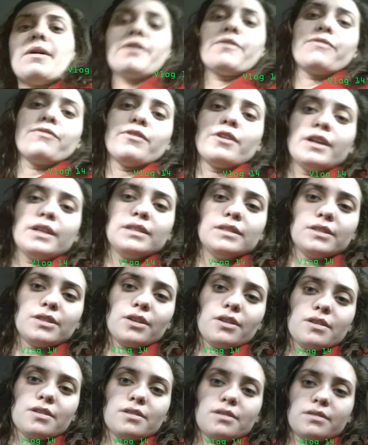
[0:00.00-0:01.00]
friends
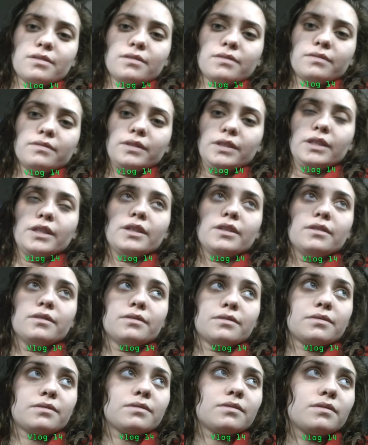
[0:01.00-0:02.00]
are, you know,
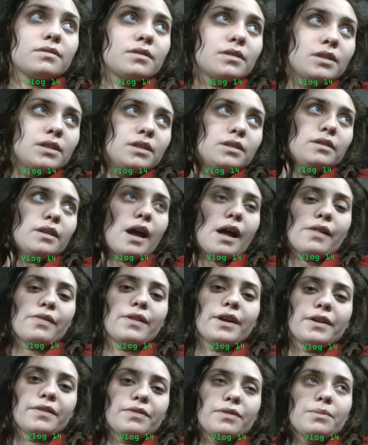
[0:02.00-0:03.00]
not
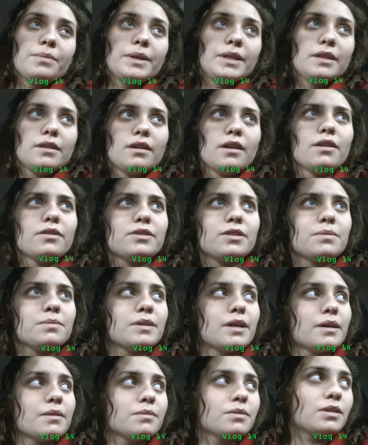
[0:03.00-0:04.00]
there for me, you know,
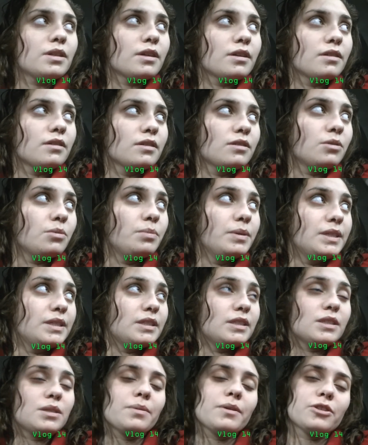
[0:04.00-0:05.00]
sometimes they're a little
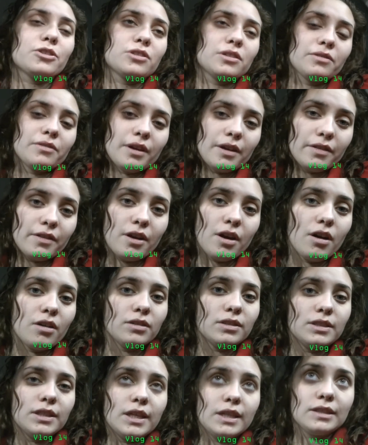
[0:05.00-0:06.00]
busy, especially around the
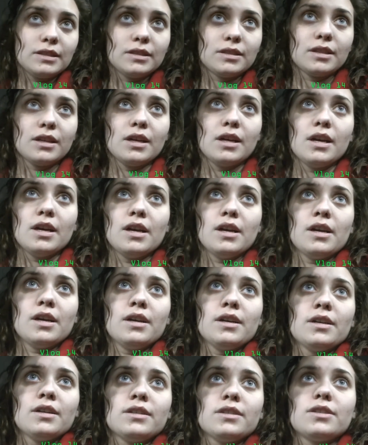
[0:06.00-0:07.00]
holidays,
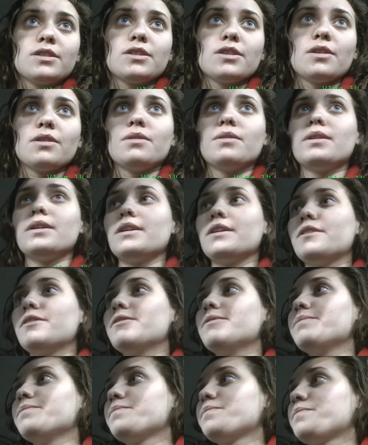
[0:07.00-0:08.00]
so,
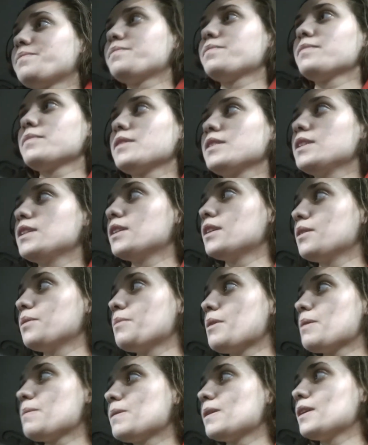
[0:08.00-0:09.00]
you know,
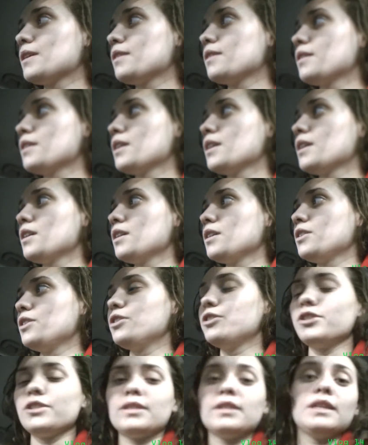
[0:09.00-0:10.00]
maybe
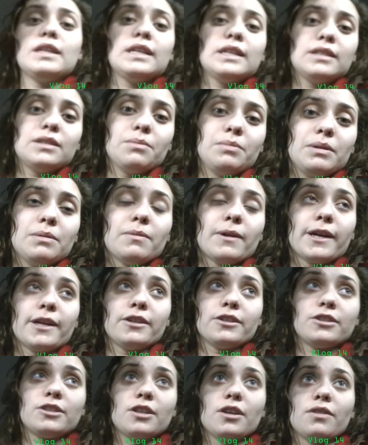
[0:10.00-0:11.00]
you just need to be by
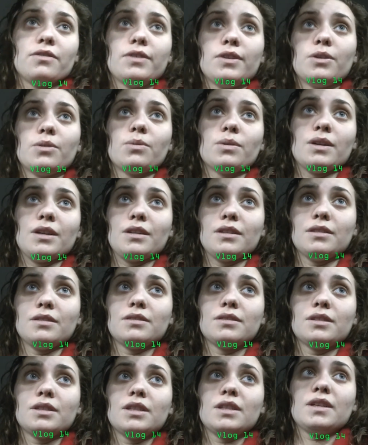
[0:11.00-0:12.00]
yourself, you don't want
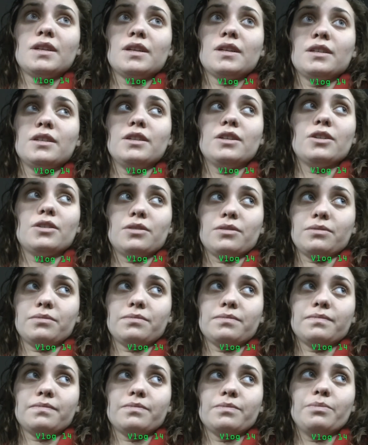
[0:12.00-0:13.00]
to, you know,
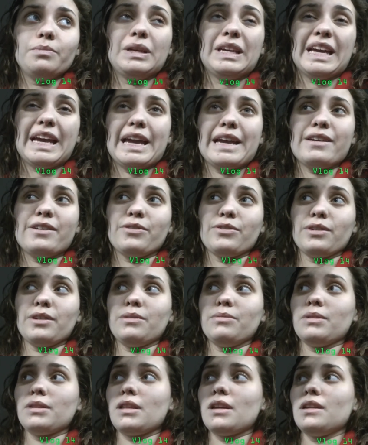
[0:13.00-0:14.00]
be
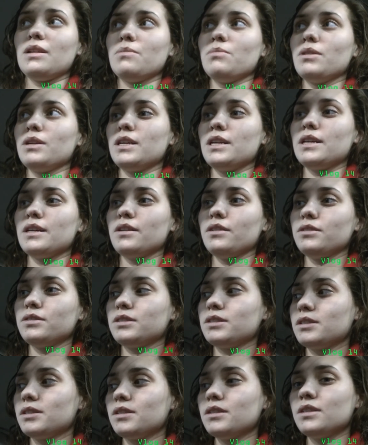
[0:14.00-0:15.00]
angry with anybody
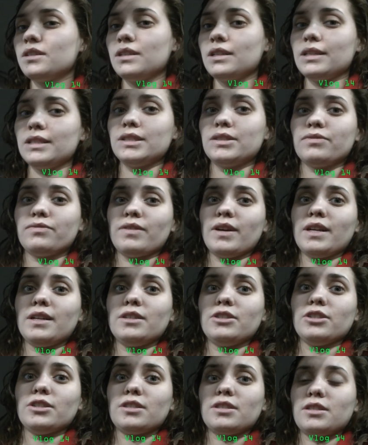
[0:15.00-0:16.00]
else, it's fine
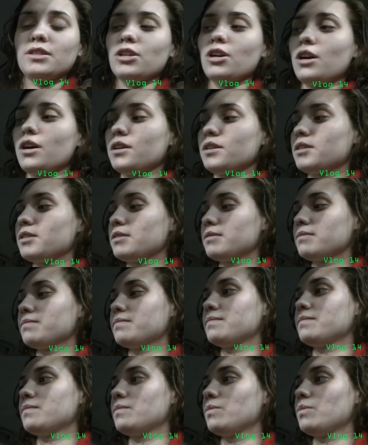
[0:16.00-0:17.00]
to just talk,
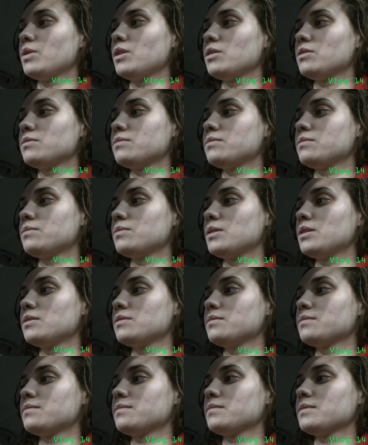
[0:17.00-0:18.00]
whoa,
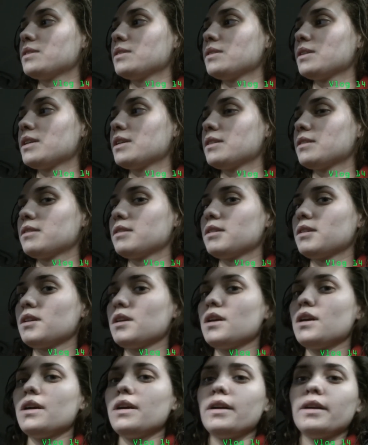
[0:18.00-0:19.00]

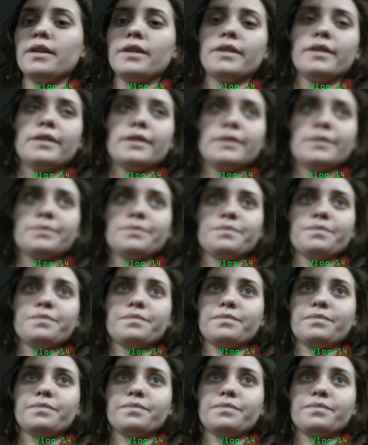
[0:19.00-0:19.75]
okay,